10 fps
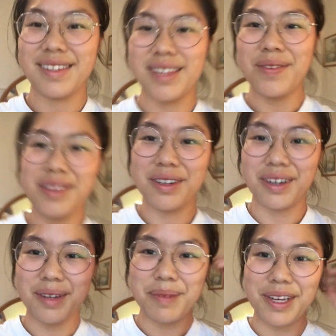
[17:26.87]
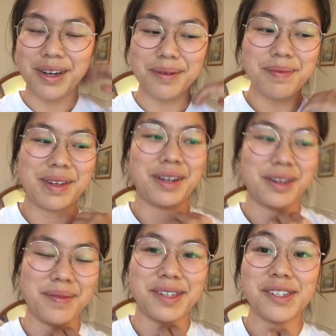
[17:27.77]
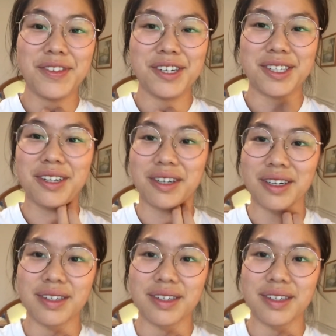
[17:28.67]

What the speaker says: 7:30 p.m. I just finished dinner,